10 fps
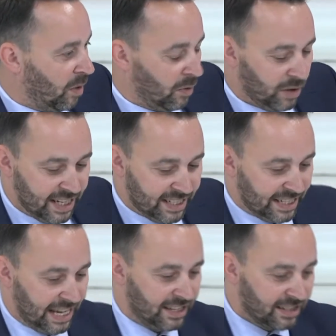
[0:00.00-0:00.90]
where we
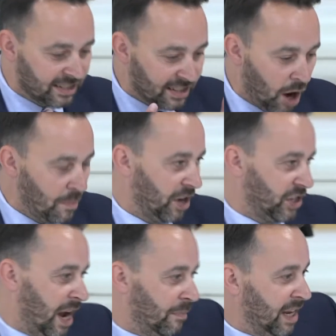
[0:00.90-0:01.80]
see so
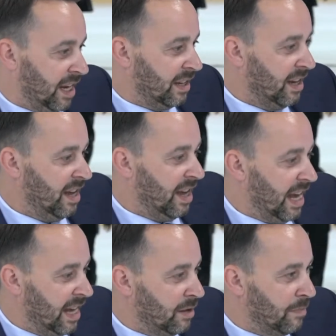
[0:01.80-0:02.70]
much happening
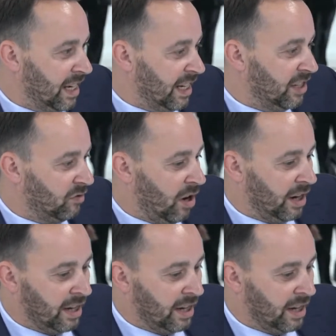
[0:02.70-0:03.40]
in the Middle East right